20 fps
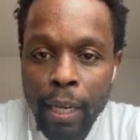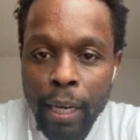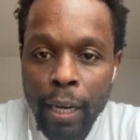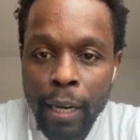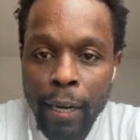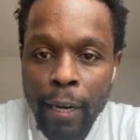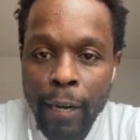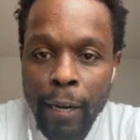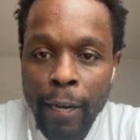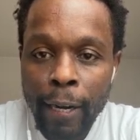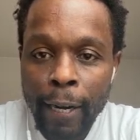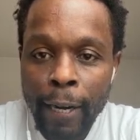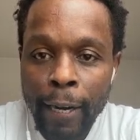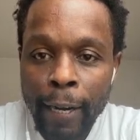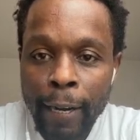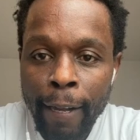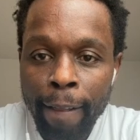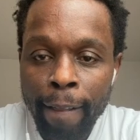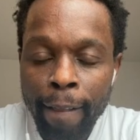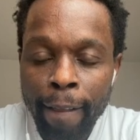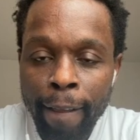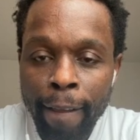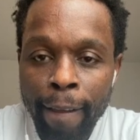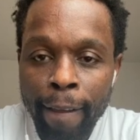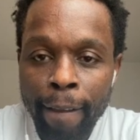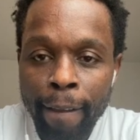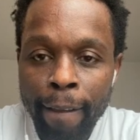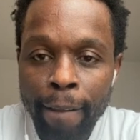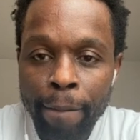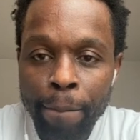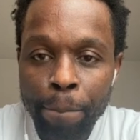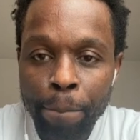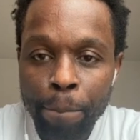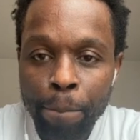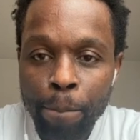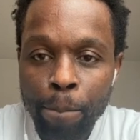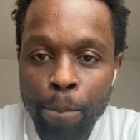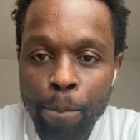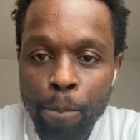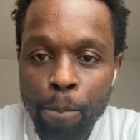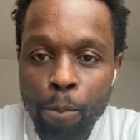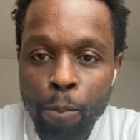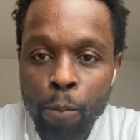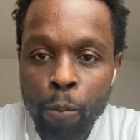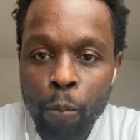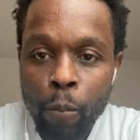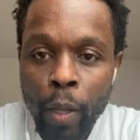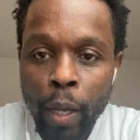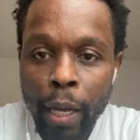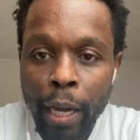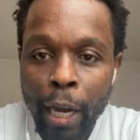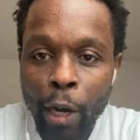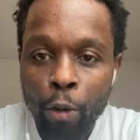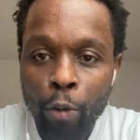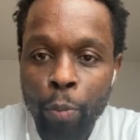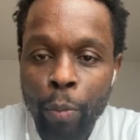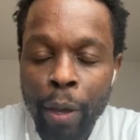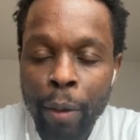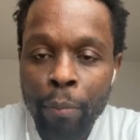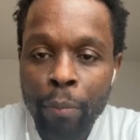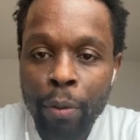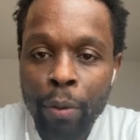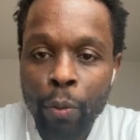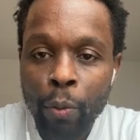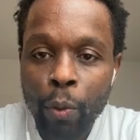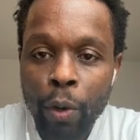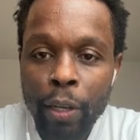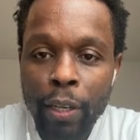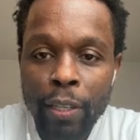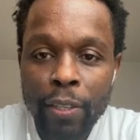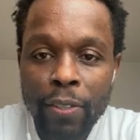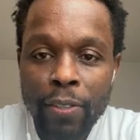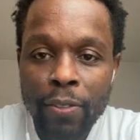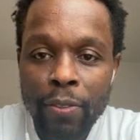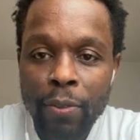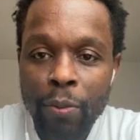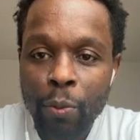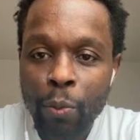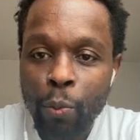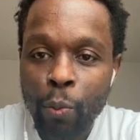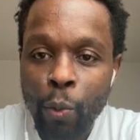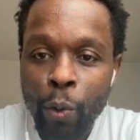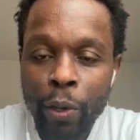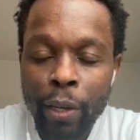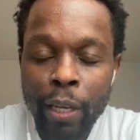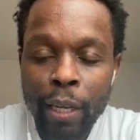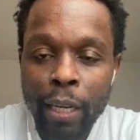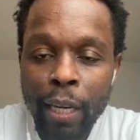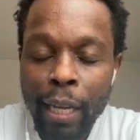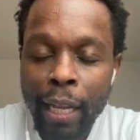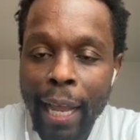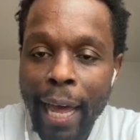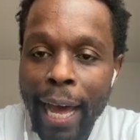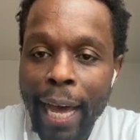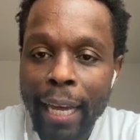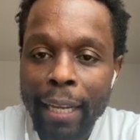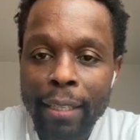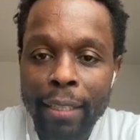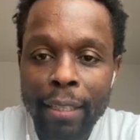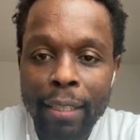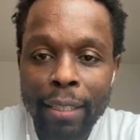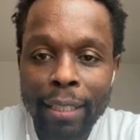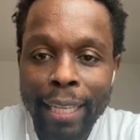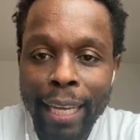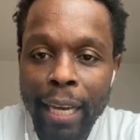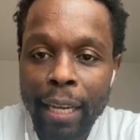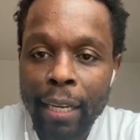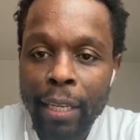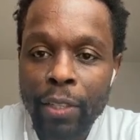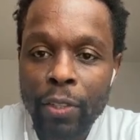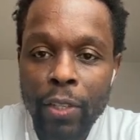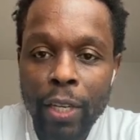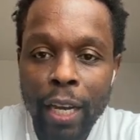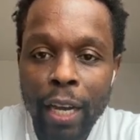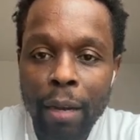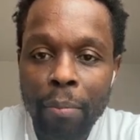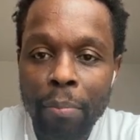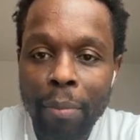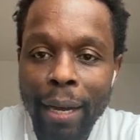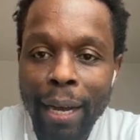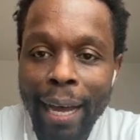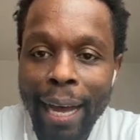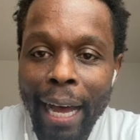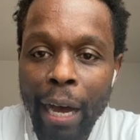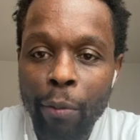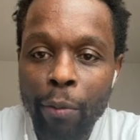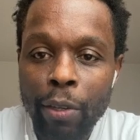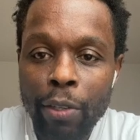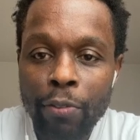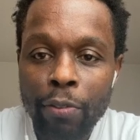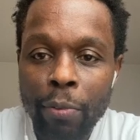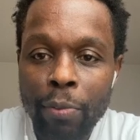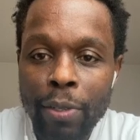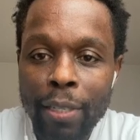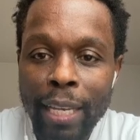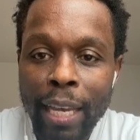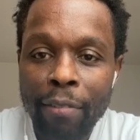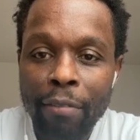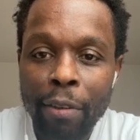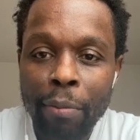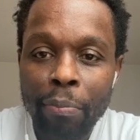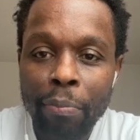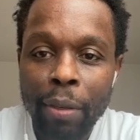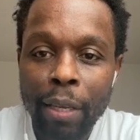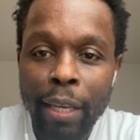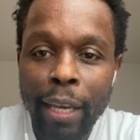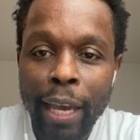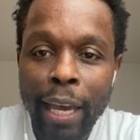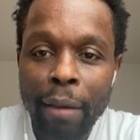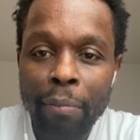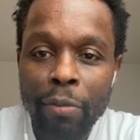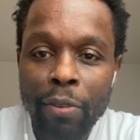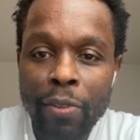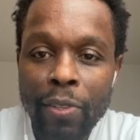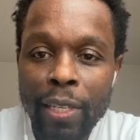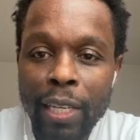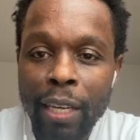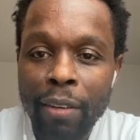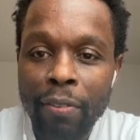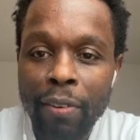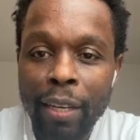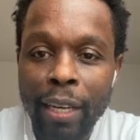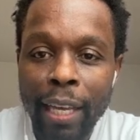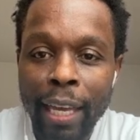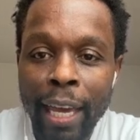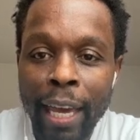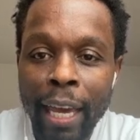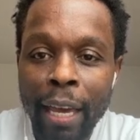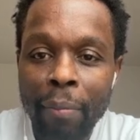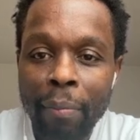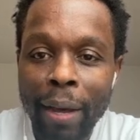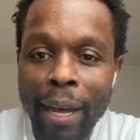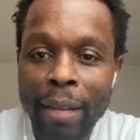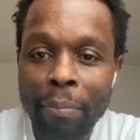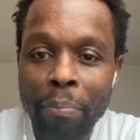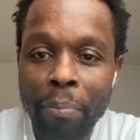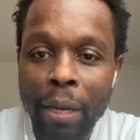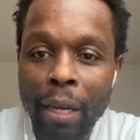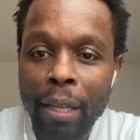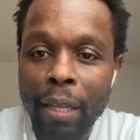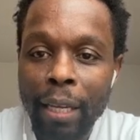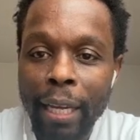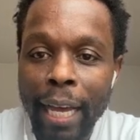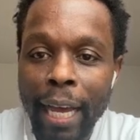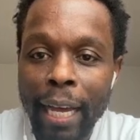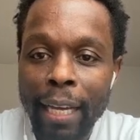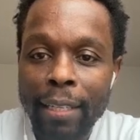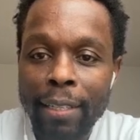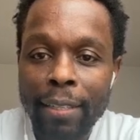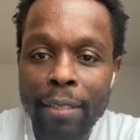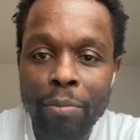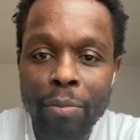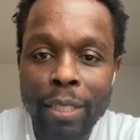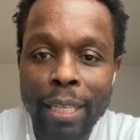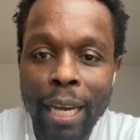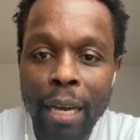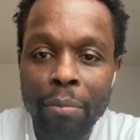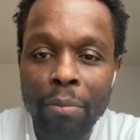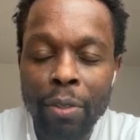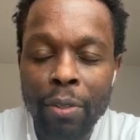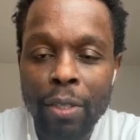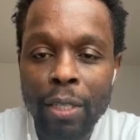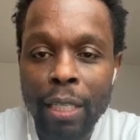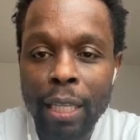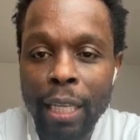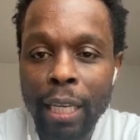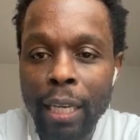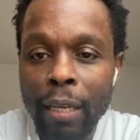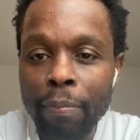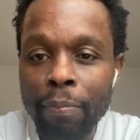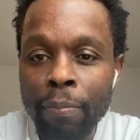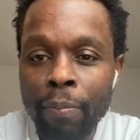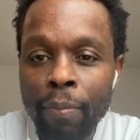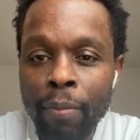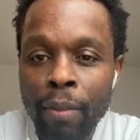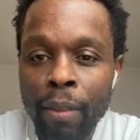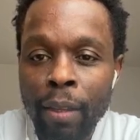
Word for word: uh, and i remember working working a lot dead in job my hours from 7 p.m to 7 a.m i barely got some time to sleep